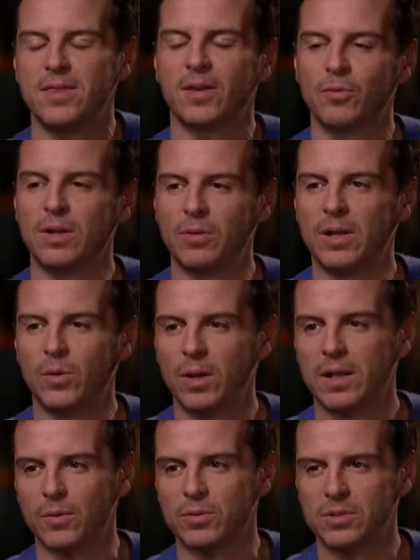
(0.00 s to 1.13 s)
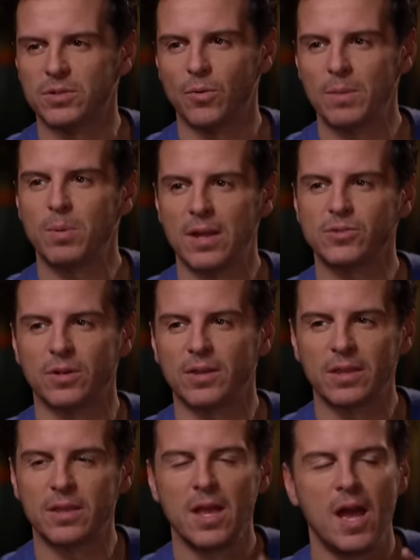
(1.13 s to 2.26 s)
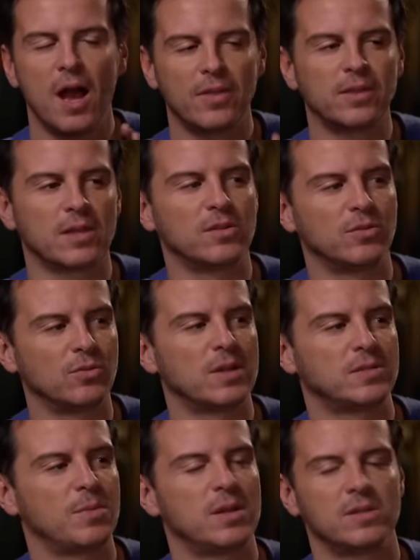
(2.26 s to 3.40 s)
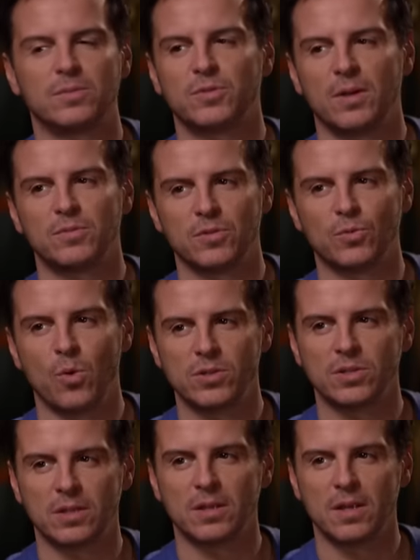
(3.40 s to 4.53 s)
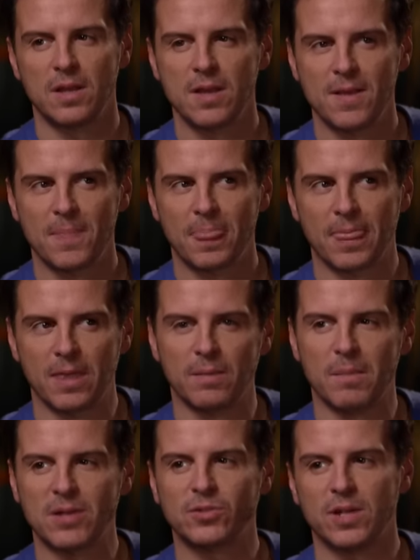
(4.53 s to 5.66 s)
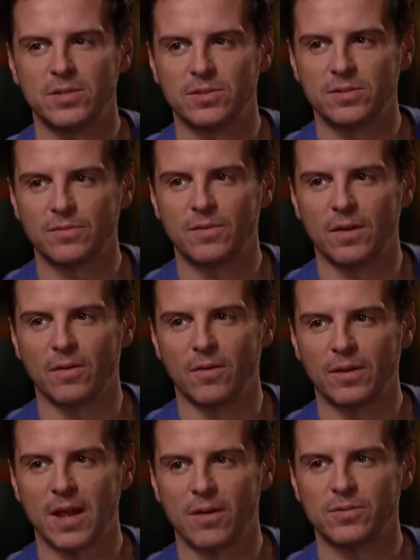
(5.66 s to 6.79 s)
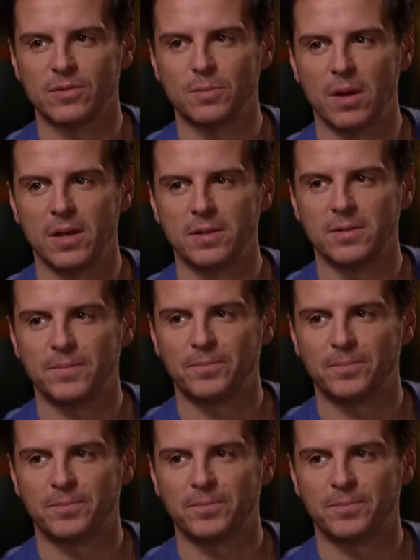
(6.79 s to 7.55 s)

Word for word: think really, really quickly, which is a great pleasure. I think that's underestimated sometimes, just watching the machinations of a character's mind.